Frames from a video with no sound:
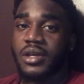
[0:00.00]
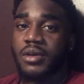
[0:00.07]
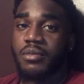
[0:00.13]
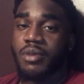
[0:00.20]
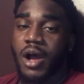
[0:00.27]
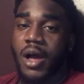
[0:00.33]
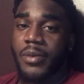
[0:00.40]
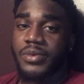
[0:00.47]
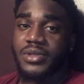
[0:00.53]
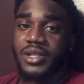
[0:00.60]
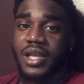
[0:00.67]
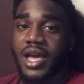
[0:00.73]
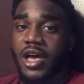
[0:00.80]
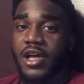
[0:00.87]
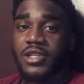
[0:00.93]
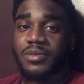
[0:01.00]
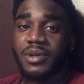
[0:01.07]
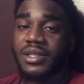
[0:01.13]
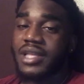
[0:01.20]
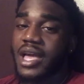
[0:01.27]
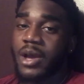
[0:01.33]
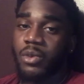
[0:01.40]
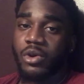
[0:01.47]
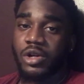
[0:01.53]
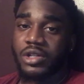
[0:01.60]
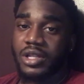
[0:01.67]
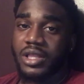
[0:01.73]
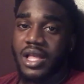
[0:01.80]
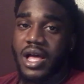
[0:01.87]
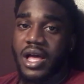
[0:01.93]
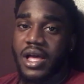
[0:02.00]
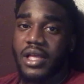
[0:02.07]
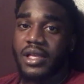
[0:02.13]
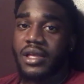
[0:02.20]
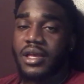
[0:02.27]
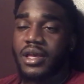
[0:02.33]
problems in the house. My dad worked a lot.